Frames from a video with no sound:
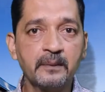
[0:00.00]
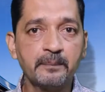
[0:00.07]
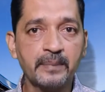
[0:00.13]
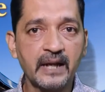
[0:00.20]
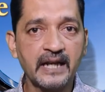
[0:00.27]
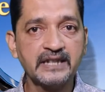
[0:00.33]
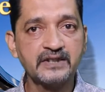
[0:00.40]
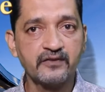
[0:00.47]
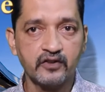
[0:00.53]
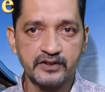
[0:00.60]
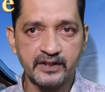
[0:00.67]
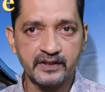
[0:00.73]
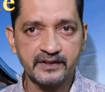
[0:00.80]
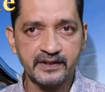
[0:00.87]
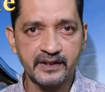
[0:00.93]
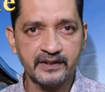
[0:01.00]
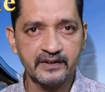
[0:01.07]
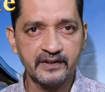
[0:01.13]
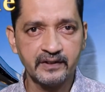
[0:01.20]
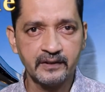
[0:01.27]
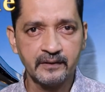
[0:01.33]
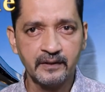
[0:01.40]
the price for
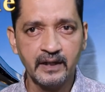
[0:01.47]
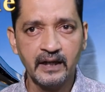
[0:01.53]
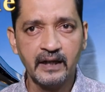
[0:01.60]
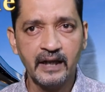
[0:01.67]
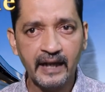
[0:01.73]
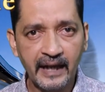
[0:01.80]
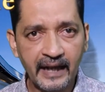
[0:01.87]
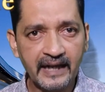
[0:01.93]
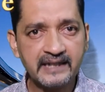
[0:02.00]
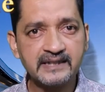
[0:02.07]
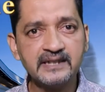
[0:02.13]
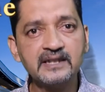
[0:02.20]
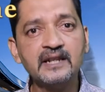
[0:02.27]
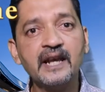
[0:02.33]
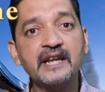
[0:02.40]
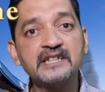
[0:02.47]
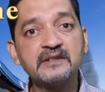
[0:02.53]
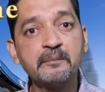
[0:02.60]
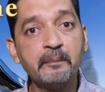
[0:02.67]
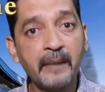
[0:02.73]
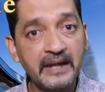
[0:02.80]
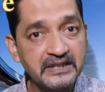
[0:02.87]
success. Action
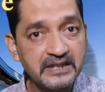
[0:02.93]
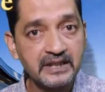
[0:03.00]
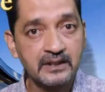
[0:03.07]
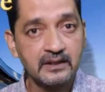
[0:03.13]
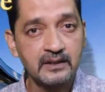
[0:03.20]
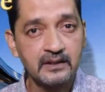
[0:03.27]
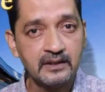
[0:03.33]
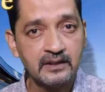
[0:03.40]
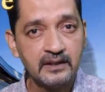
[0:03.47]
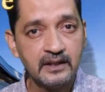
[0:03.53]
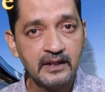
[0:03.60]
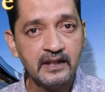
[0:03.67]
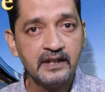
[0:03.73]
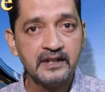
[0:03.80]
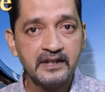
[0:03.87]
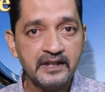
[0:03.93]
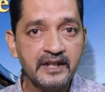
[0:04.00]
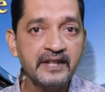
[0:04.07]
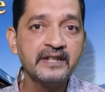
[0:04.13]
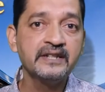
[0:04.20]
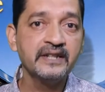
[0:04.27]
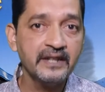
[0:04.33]
has magic.
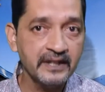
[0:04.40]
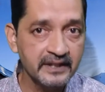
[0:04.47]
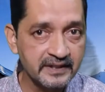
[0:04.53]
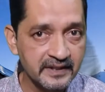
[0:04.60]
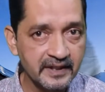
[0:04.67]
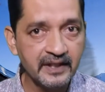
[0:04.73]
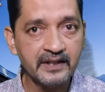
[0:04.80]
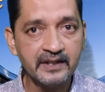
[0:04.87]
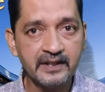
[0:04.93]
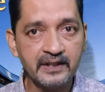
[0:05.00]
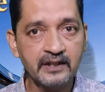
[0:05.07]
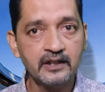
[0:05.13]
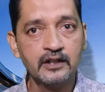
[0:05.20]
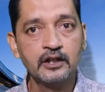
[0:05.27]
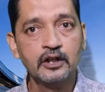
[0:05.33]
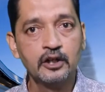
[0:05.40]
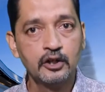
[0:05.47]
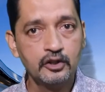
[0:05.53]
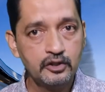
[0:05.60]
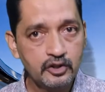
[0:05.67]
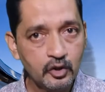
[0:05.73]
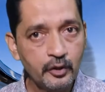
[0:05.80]
Thinking is thinking,
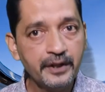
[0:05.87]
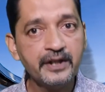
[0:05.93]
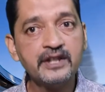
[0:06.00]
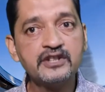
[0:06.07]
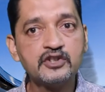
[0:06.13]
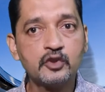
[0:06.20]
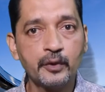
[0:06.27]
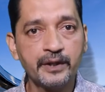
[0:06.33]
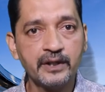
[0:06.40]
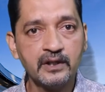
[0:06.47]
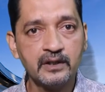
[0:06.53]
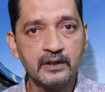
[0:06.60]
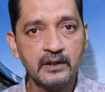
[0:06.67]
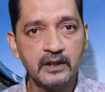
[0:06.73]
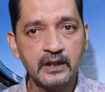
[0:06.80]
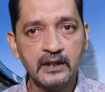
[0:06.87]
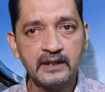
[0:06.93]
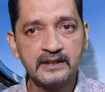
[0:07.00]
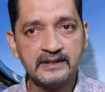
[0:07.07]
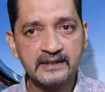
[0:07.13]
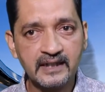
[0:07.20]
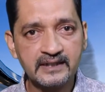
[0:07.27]
doing is doing.
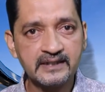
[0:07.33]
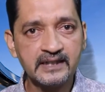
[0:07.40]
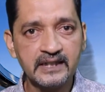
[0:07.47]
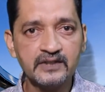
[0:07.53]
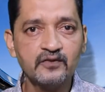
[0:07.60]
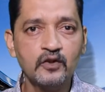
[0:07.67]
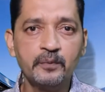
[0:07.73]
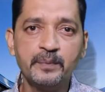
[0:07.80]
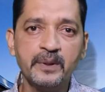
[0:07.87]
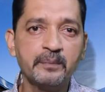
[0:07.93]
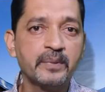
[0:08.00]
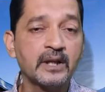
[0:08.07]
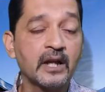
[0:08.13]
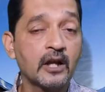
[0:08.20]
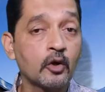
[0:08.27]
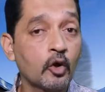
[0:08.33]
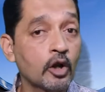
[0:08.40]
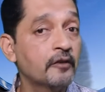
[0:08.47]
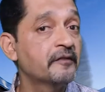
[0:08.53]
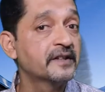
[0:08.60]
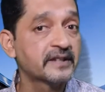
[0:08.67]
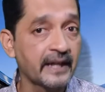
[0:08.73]
Successful people are
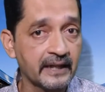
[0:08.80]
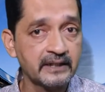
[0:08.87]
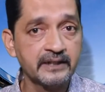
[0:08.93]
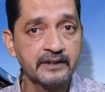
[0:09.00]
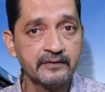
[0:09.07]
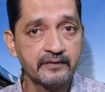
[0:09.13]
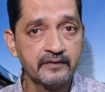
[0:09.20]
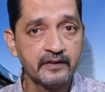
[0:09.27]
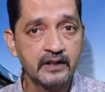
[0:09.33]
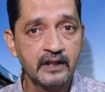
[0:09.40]
always active.